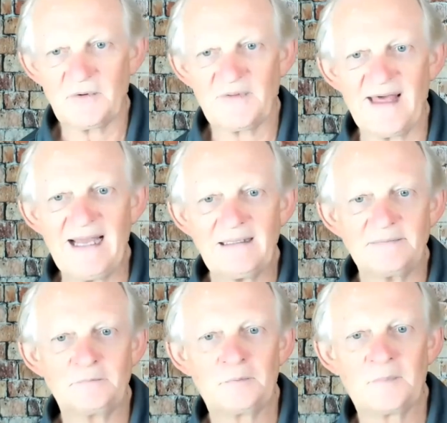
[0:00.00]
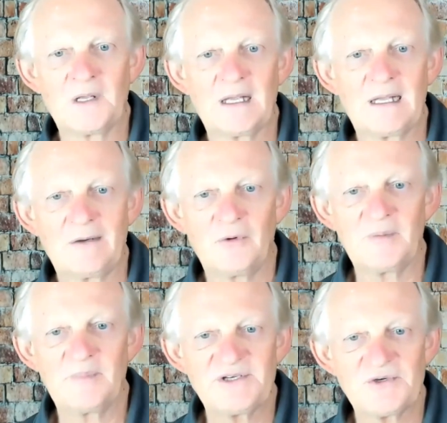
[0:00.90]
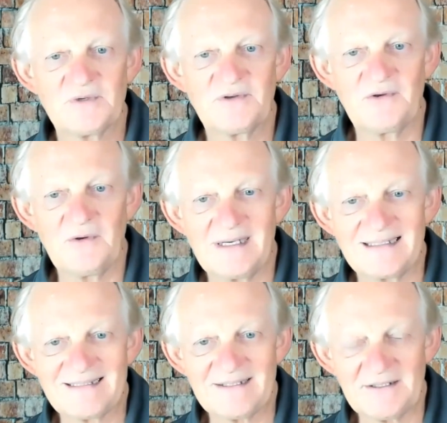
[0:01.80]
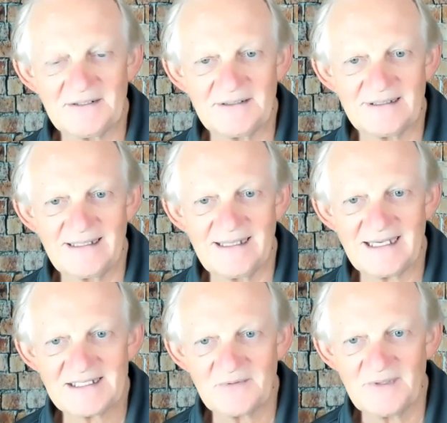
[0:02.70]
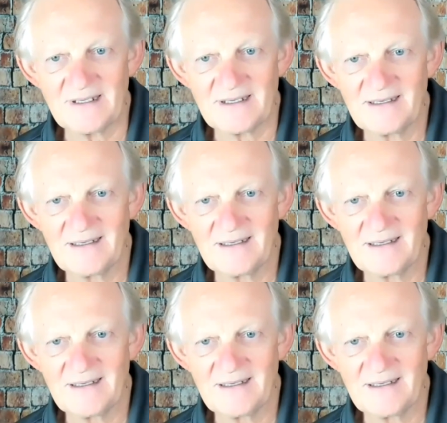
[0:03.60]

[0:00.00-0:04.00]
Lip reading: with that, we bid you adieu until next week.